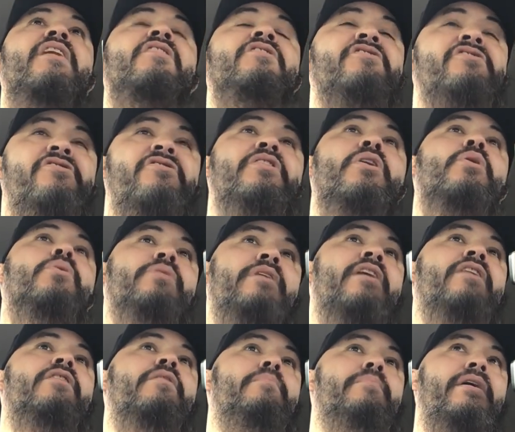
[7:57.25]
instilled
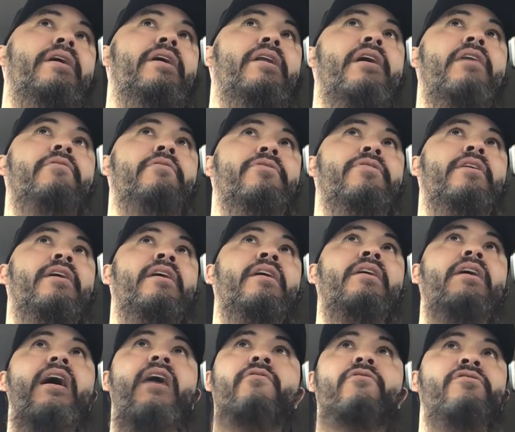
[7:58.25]
into me and
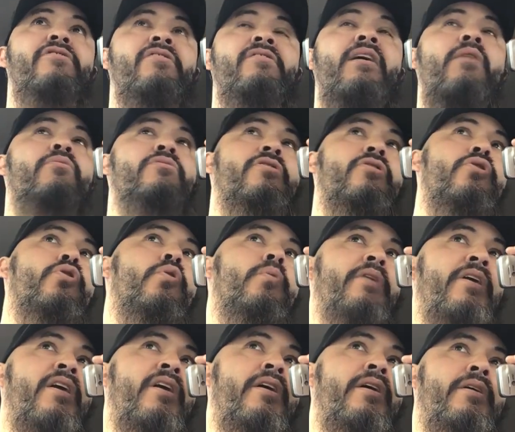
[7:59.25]
everything ever since I was a little
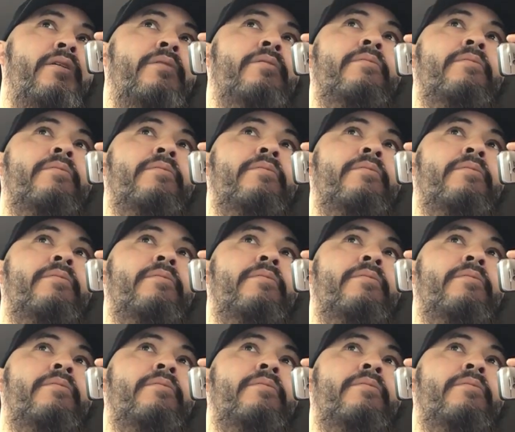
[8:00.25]
kid.